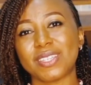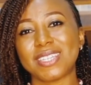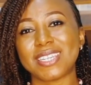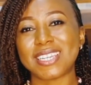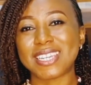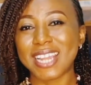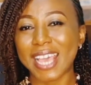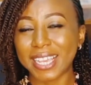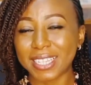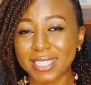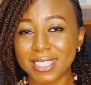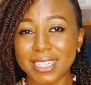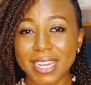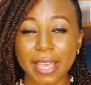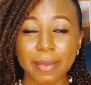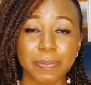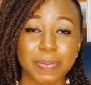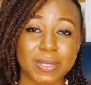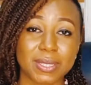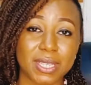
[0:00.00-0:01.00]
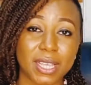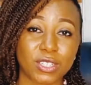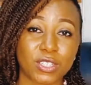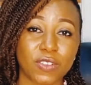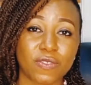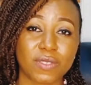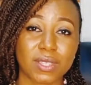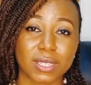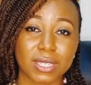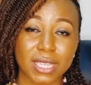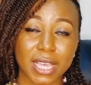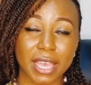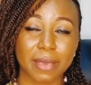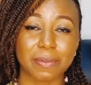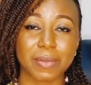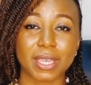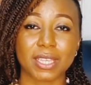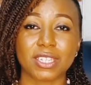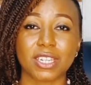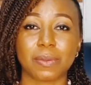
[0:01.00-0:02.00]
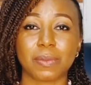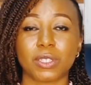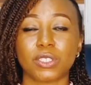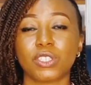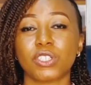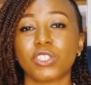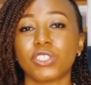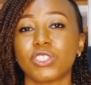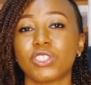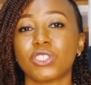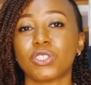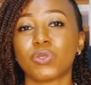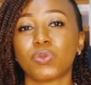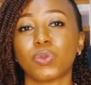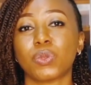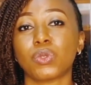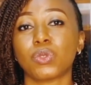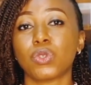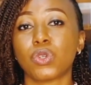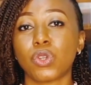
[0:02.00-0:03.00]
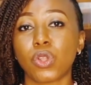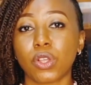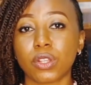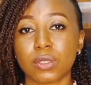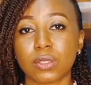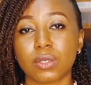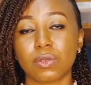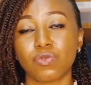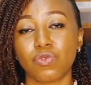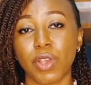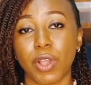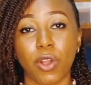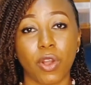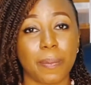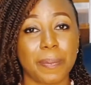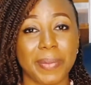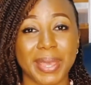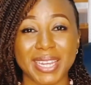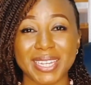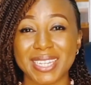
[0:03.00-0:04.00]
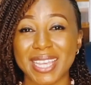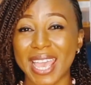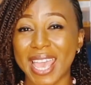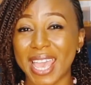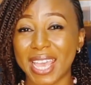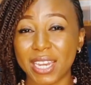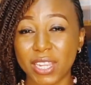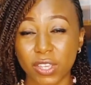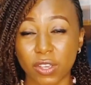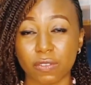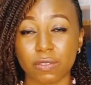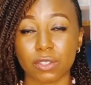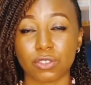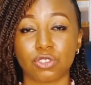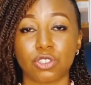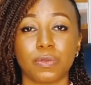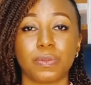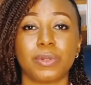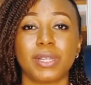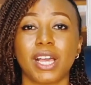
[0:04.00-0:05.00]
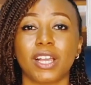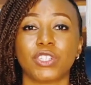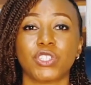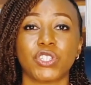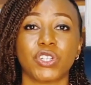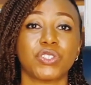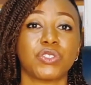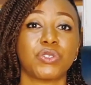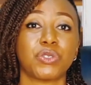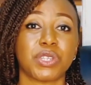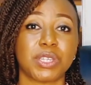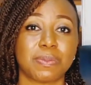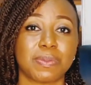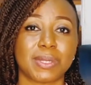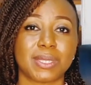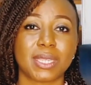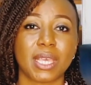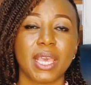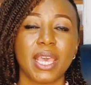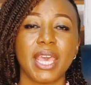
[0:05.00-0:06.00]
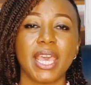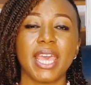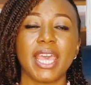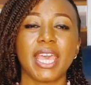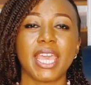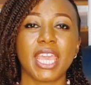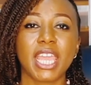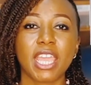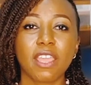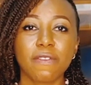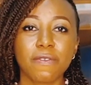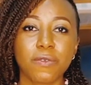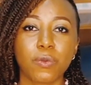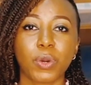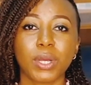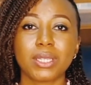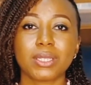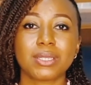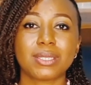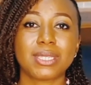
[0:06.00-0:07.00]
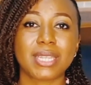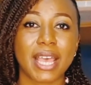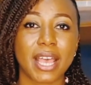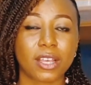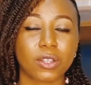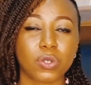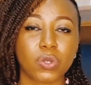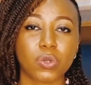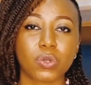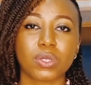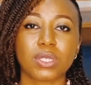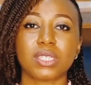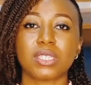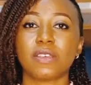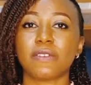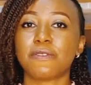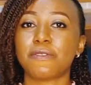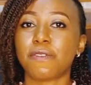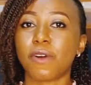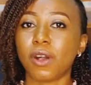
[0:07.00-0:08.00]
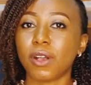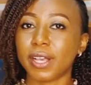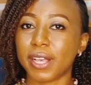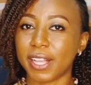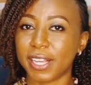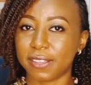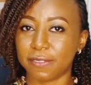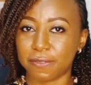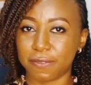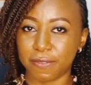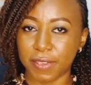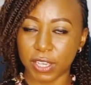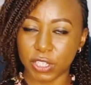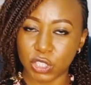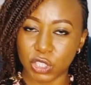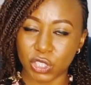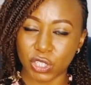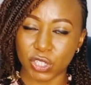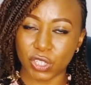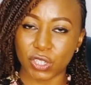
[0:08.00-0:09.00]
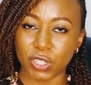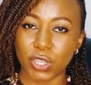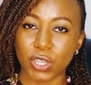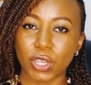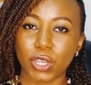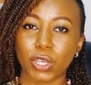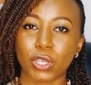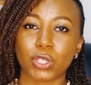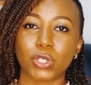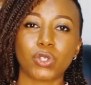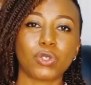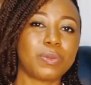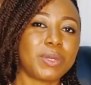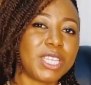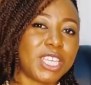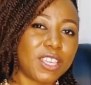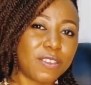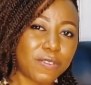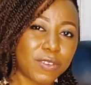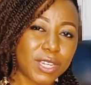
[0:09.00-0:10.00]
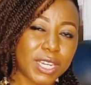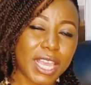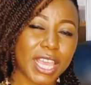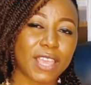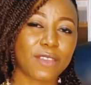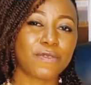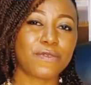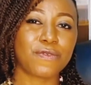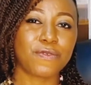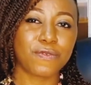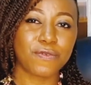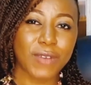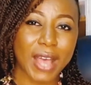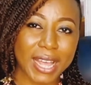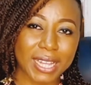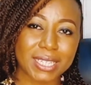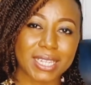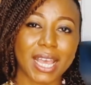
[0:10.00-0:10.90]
99% of the time a dermatologist will not recommend any of the triple action creams. If what is diagnosed is a fungal infection, you'll be given an